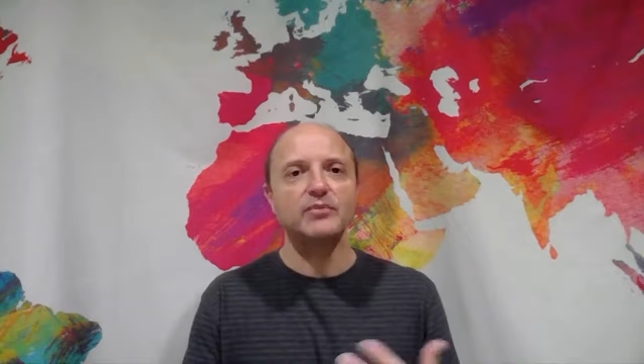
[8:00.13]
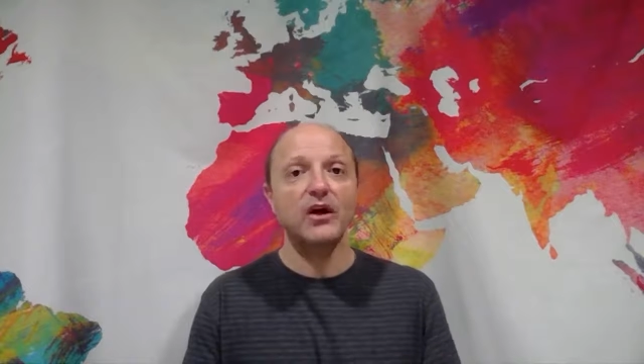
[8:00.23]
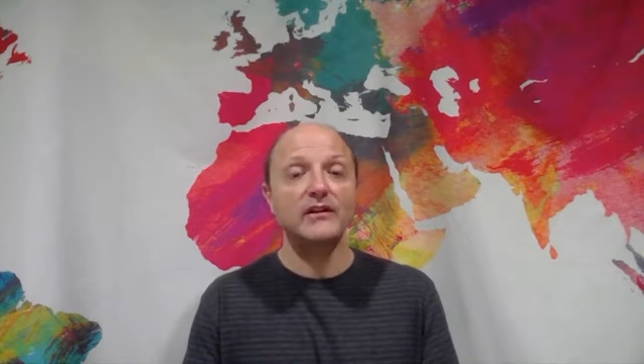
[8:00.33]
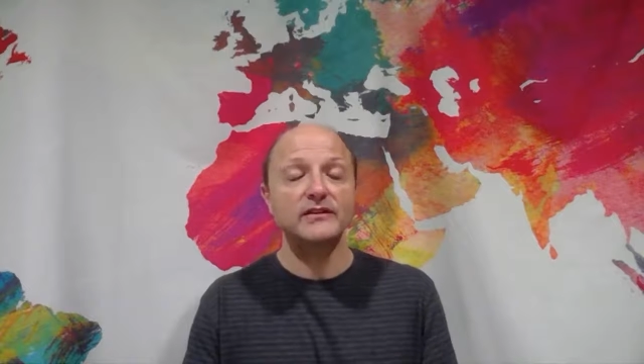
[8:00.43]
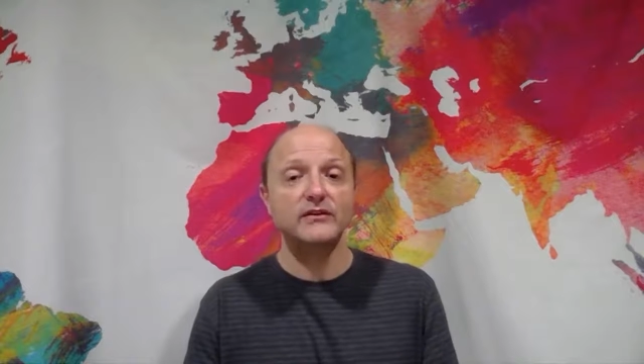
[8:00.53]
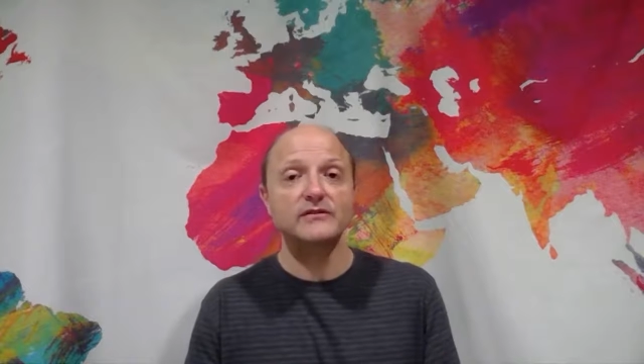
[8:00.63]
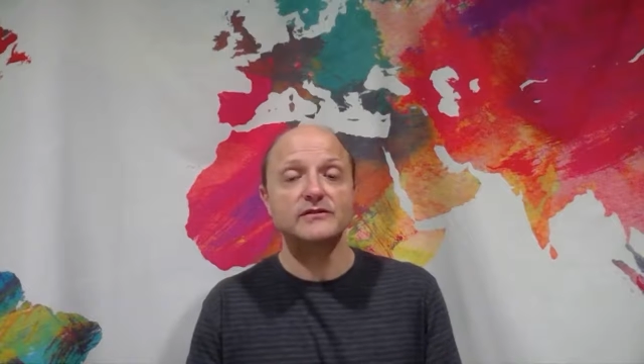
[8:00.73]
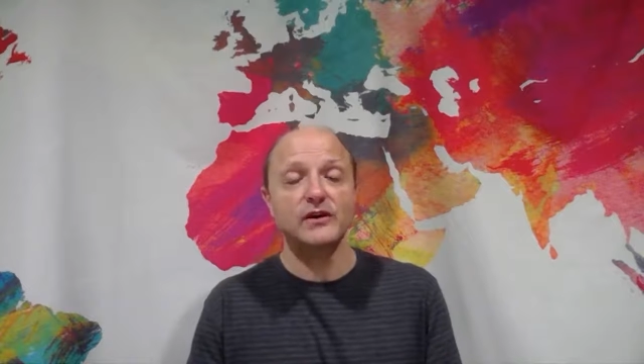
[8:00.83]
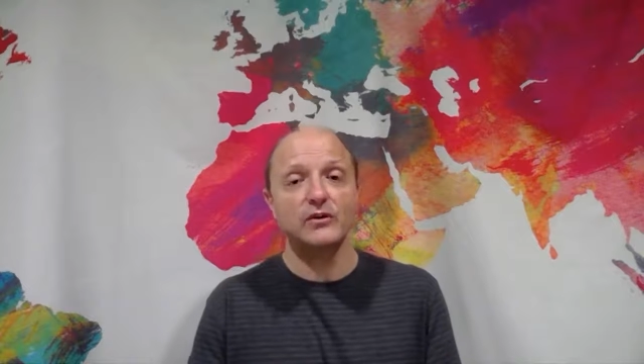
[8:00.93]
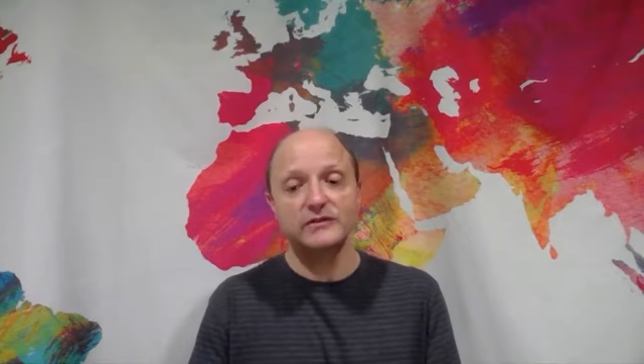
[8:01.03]
Paul
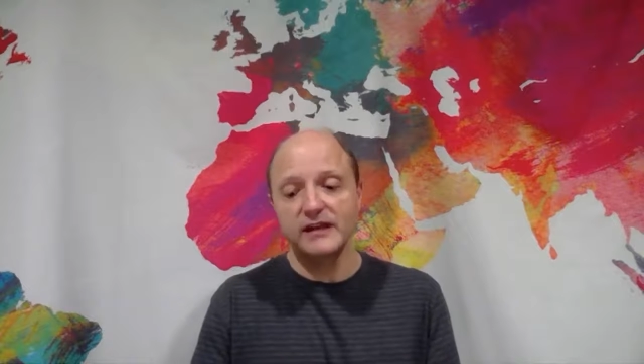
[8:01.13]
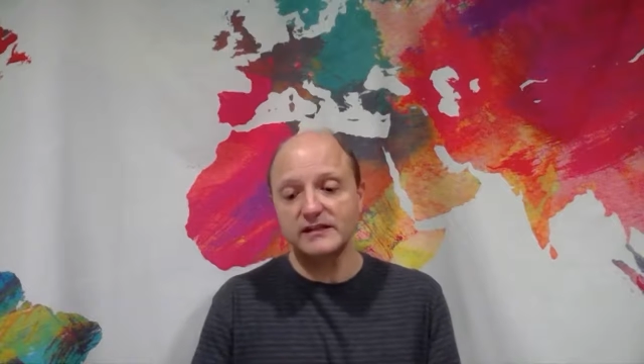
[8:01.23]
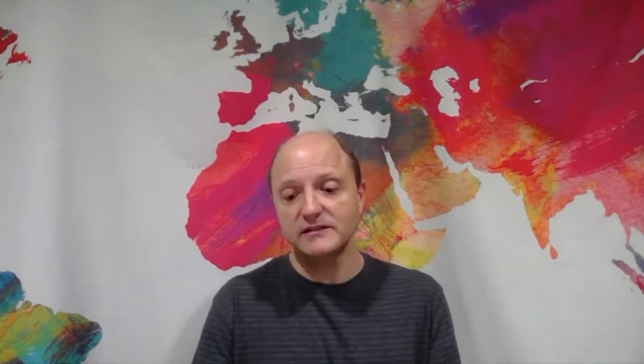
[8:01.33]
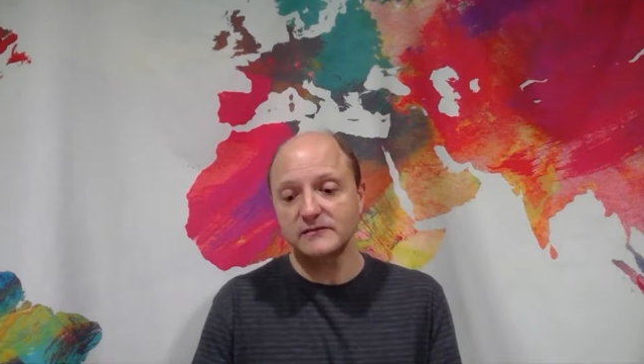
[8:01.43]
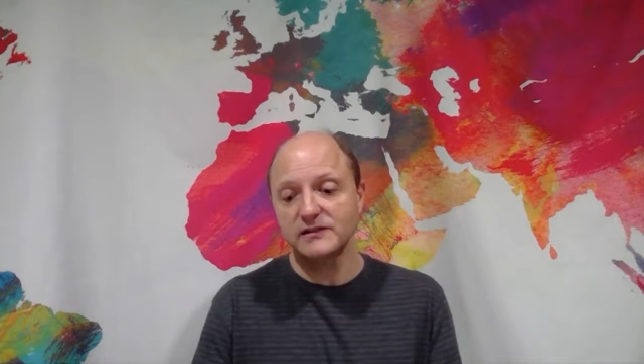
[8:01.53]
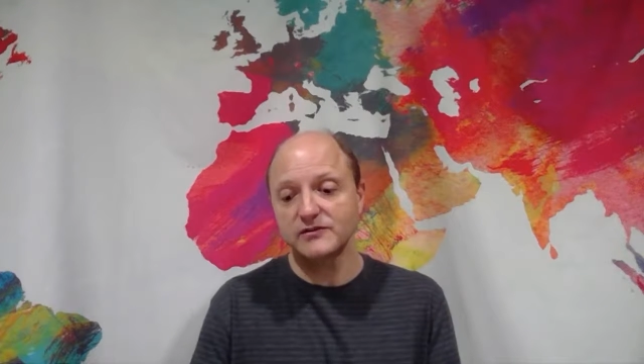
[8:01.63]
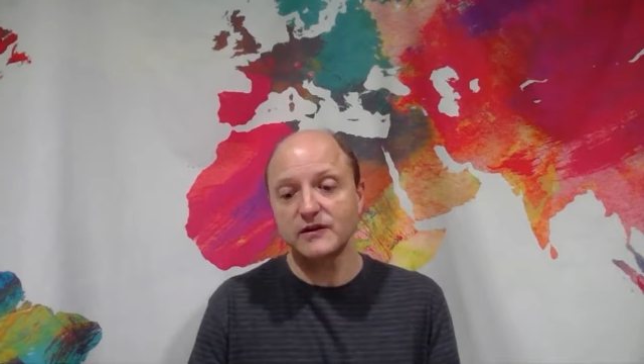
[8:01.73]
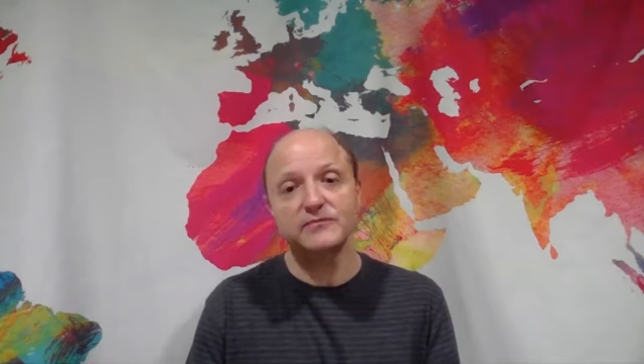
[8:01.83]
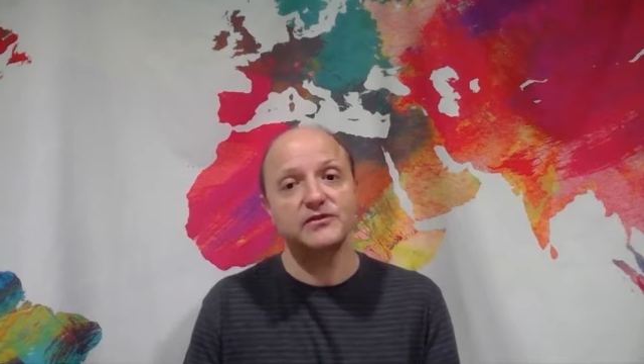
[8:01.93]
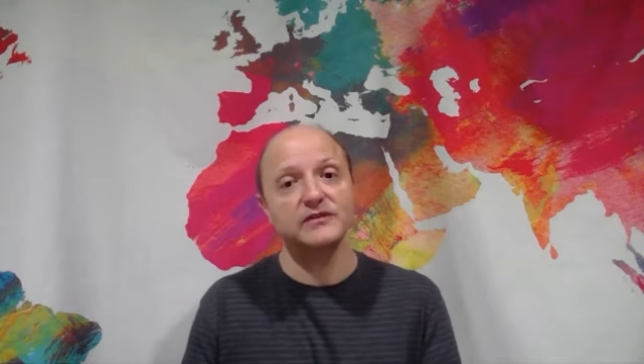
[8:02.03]
turns to Old Testament
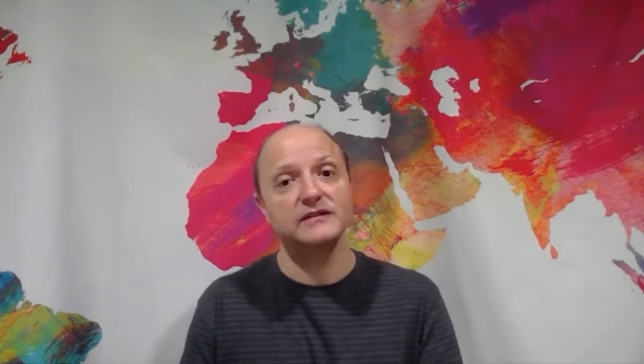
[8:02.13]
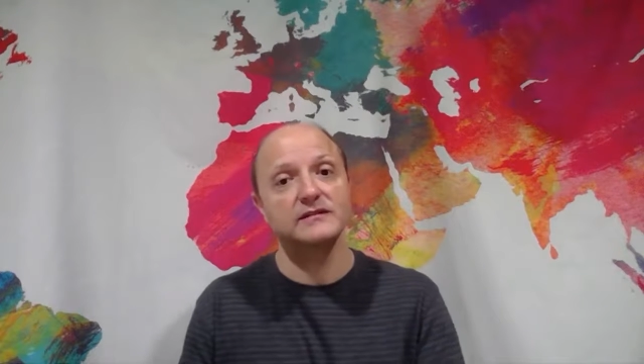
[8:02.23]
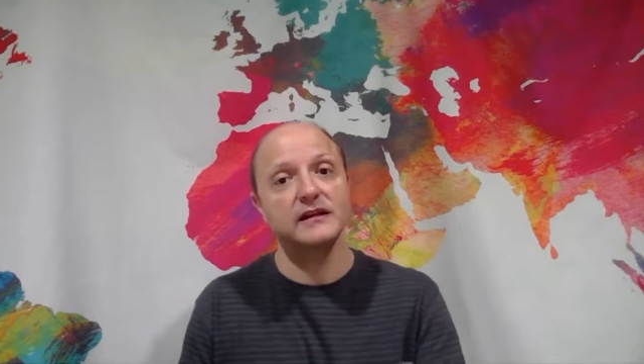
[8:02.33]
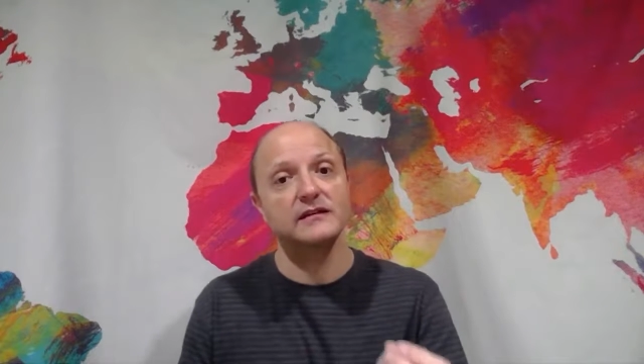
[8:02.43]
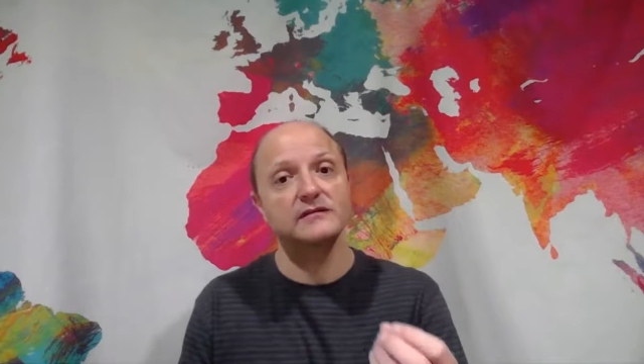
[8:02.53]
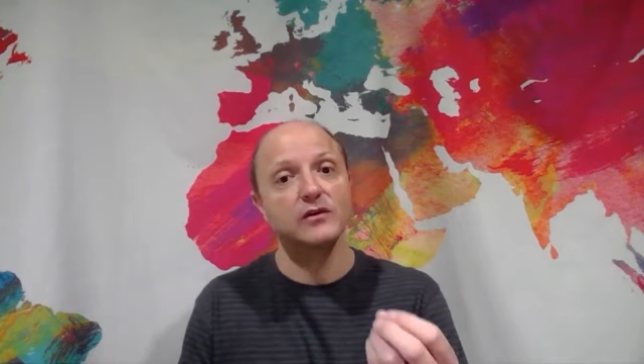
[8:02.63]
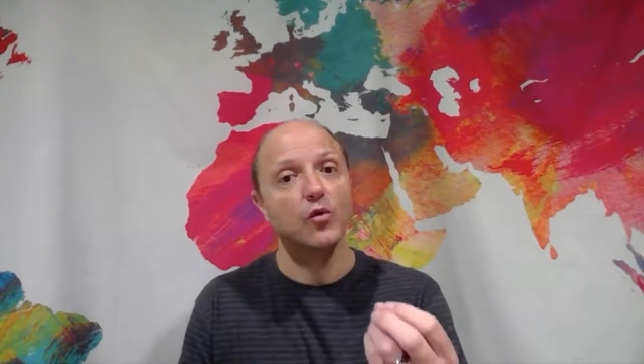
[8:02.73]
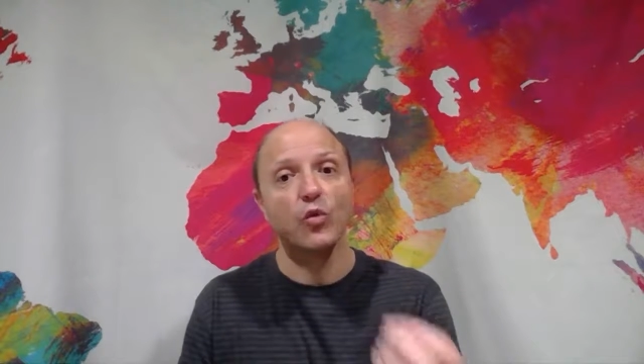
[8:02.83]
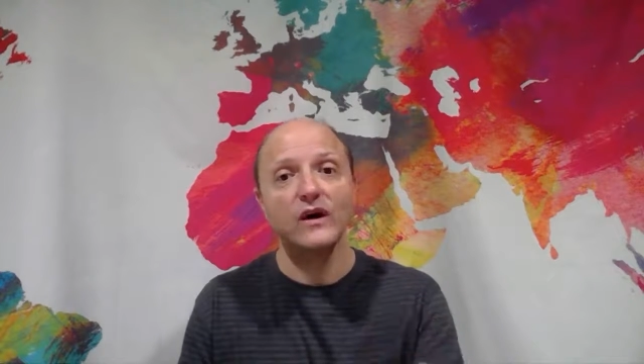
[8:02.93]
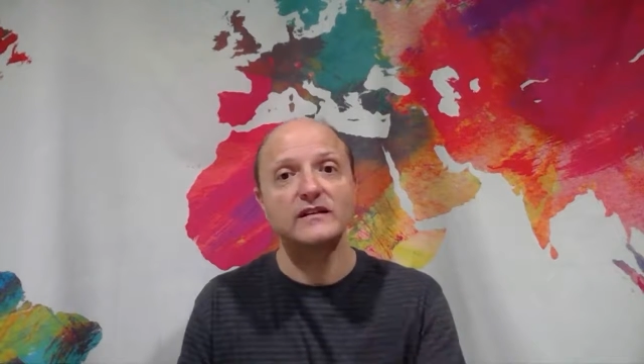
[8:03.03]
scripture and says,
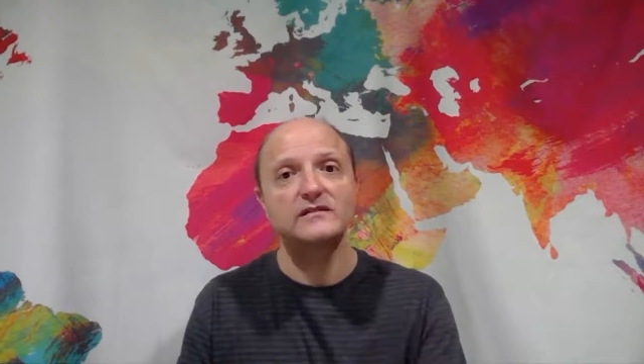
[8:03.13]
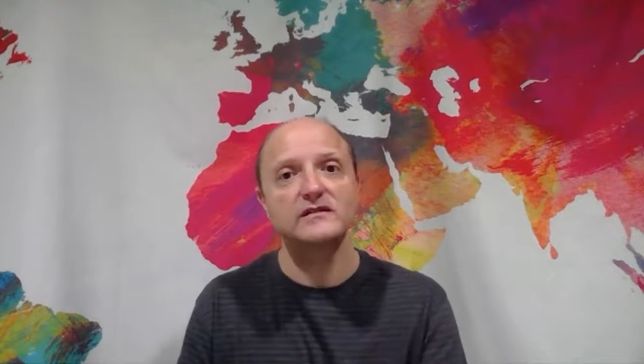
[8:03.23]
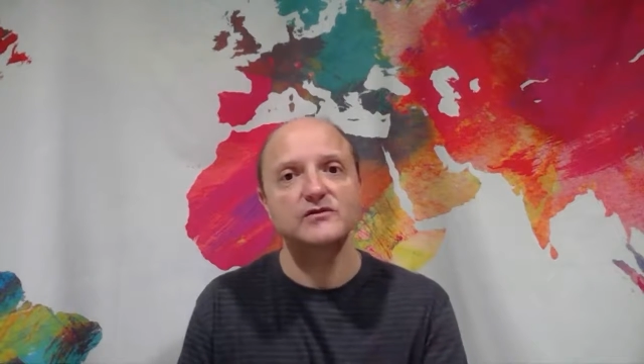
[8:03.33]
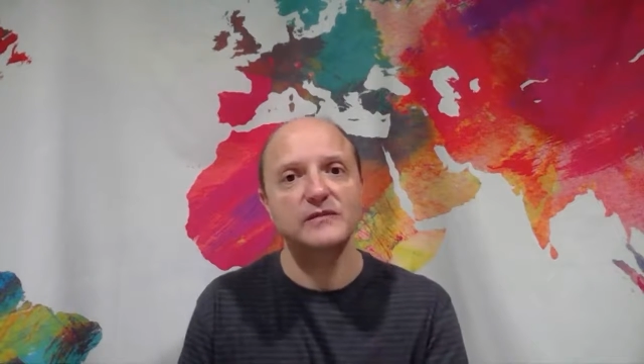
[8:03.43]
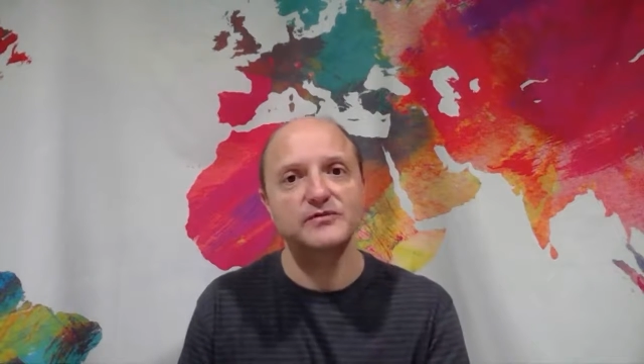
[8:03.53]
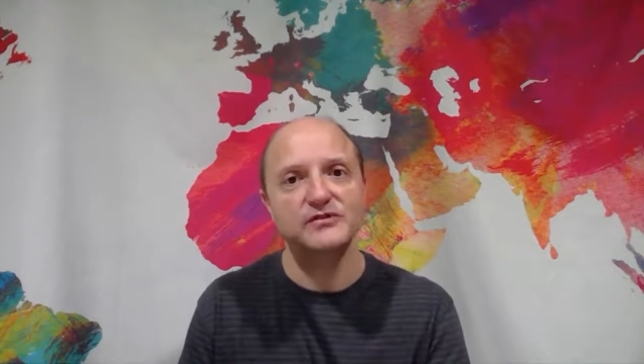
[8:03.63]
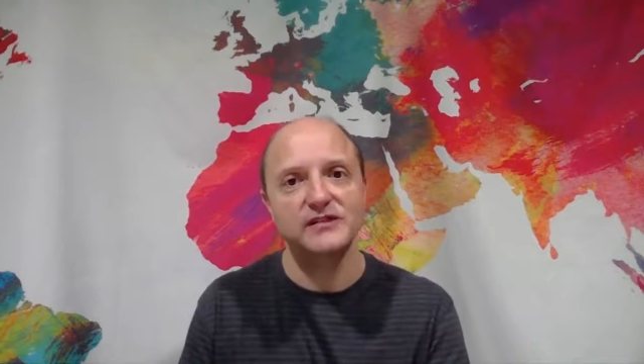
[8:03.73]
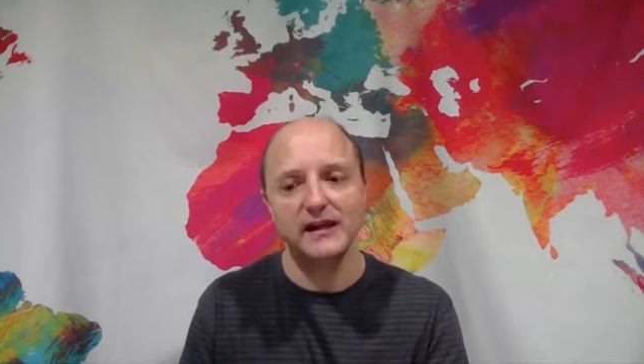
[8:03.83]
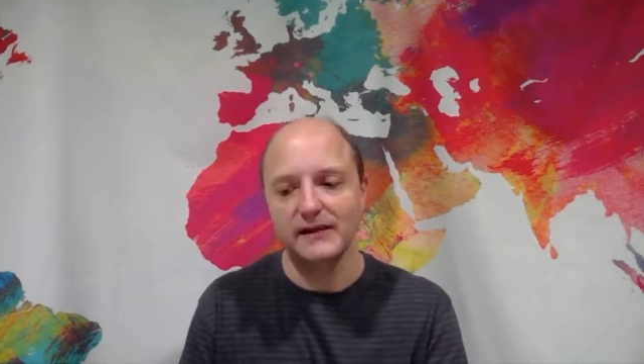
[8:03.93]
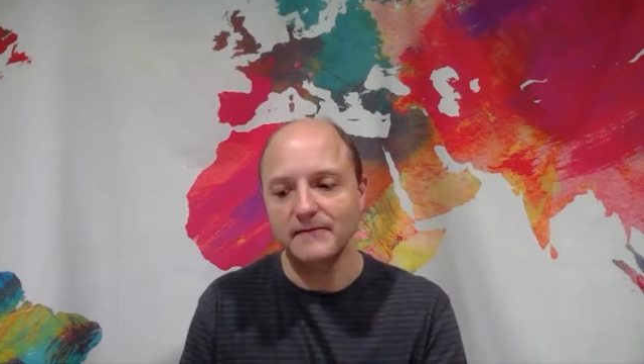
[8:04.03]
what does the scripture
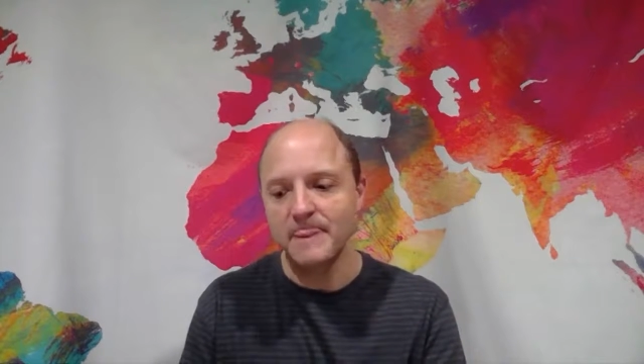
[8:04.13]
say?